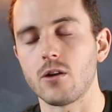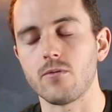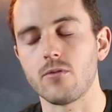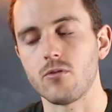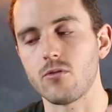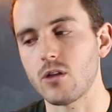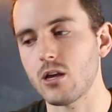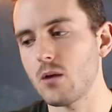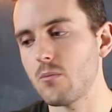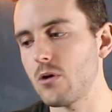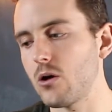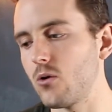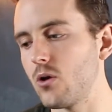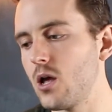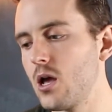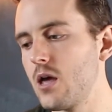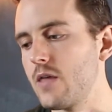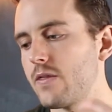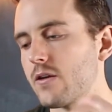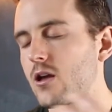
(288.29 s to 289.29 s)
If you think
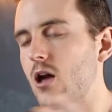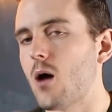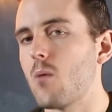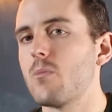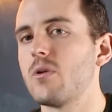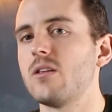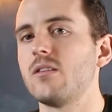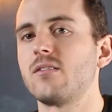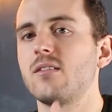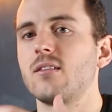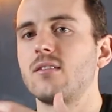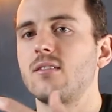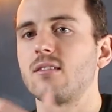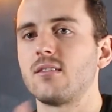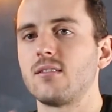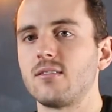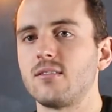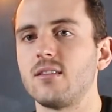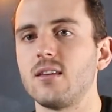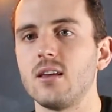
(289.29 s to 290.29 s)
about the companies that
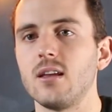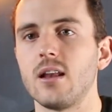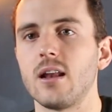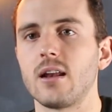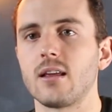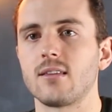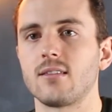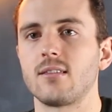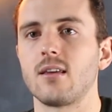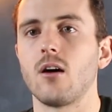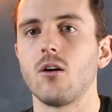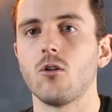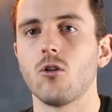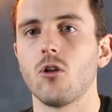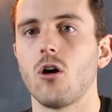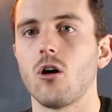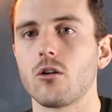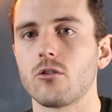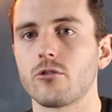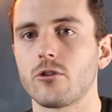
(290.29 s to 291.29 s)
succeed and excel
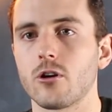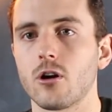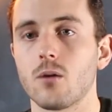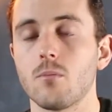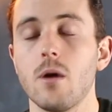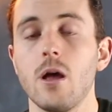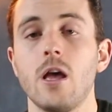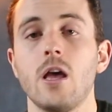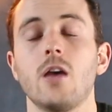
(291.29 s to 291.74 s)
long term,